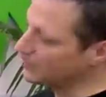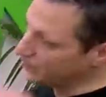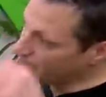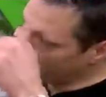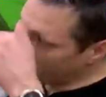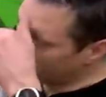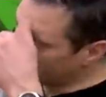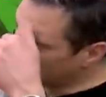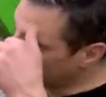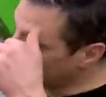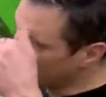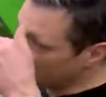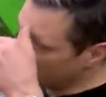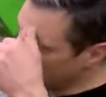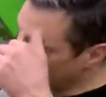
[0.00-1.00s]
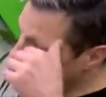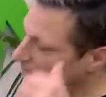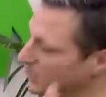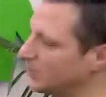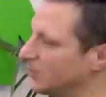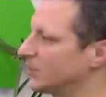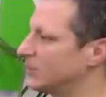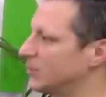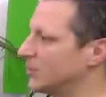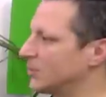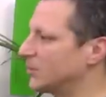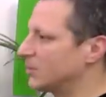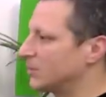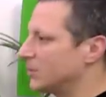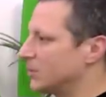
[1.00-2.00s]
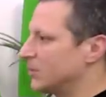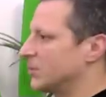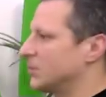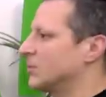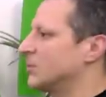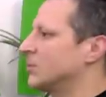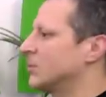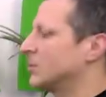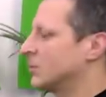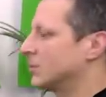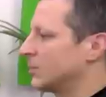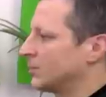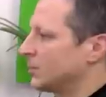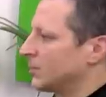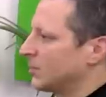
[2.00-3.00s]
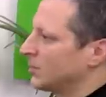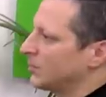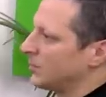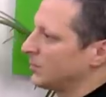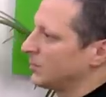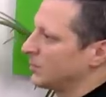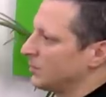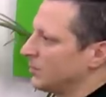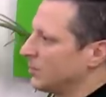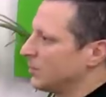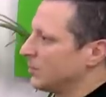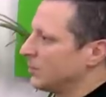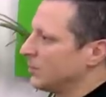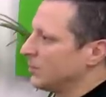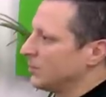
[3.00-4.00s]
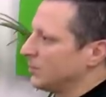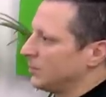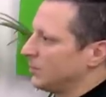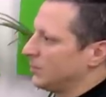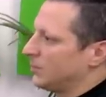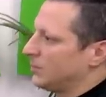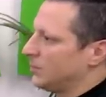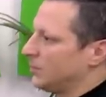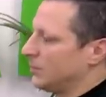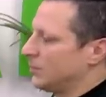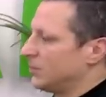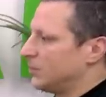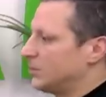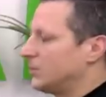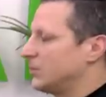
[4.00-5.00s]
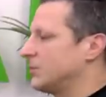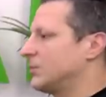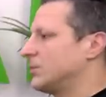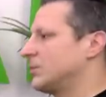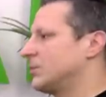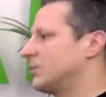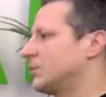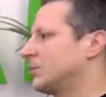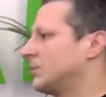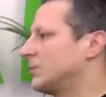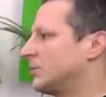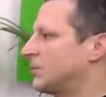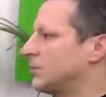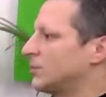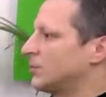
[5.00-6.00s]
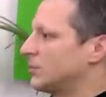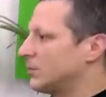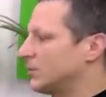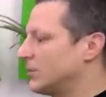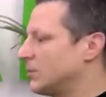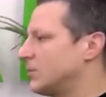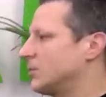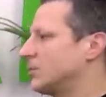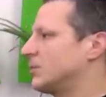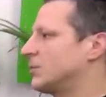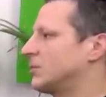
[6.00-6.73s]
(silent)